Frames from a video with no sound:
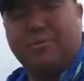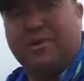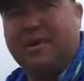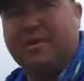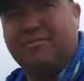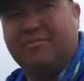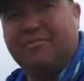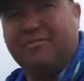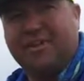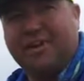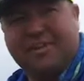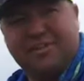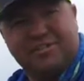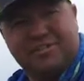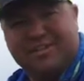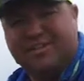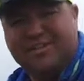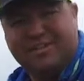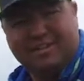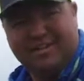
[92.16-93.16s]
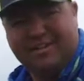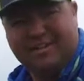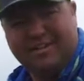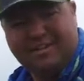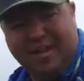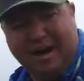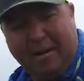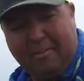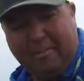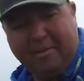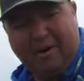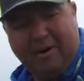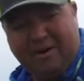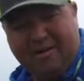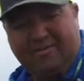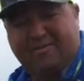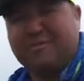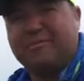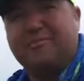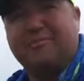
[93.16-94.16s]
way to fish top
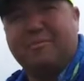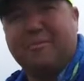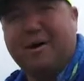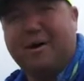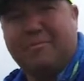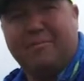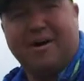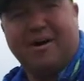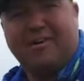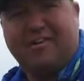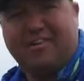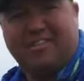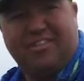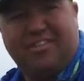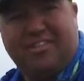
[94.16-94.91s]
water for smallmouth.